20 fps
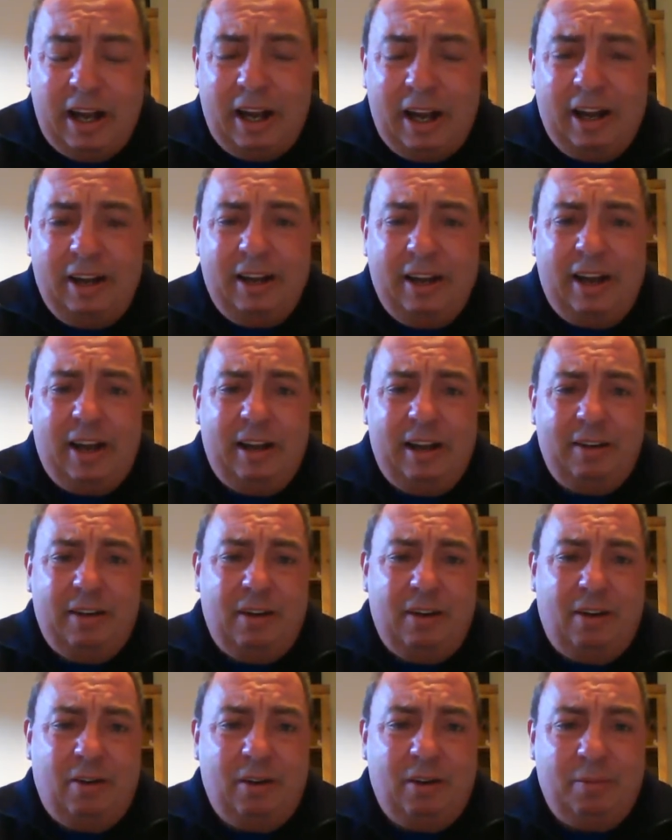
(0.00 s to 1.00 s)
and
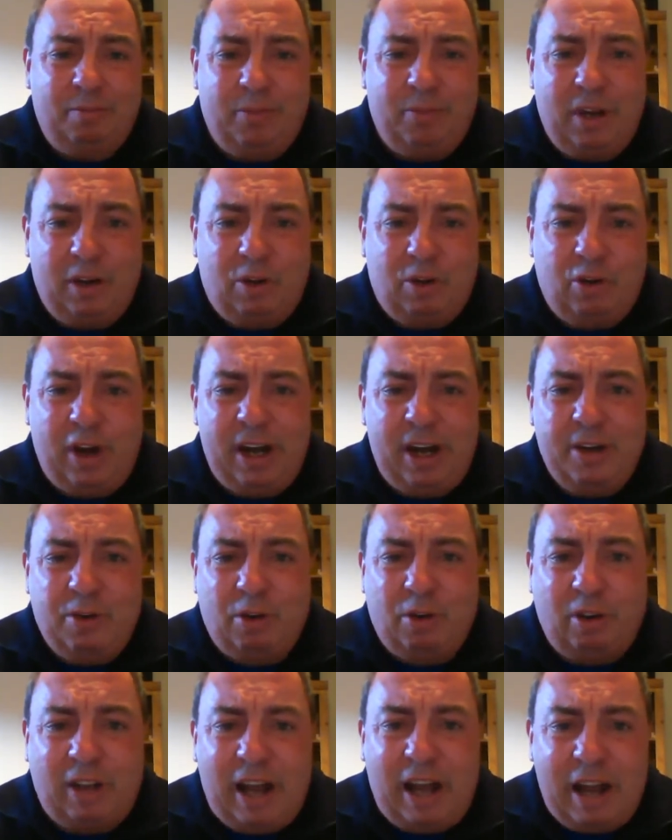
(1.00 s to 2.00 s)
and create
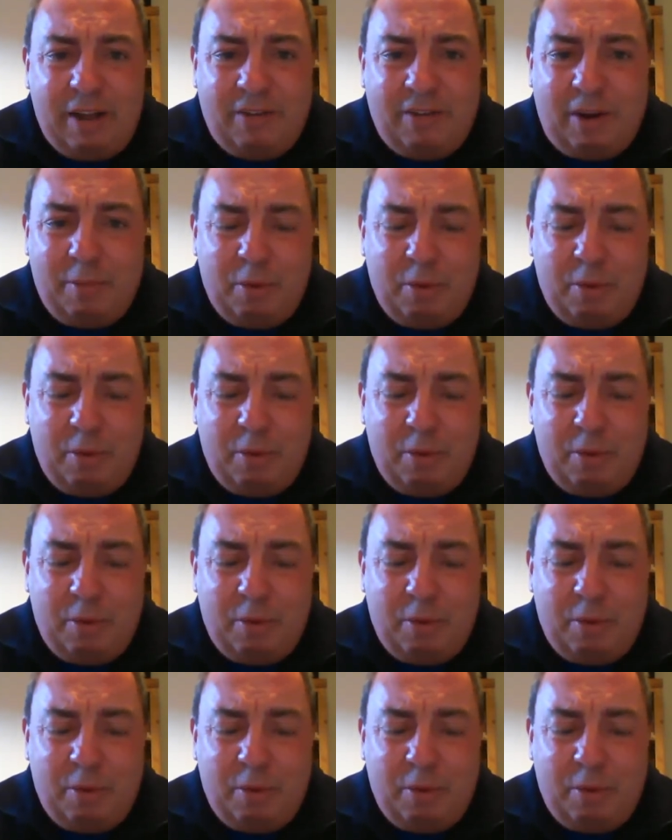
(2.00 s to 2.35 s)
your life.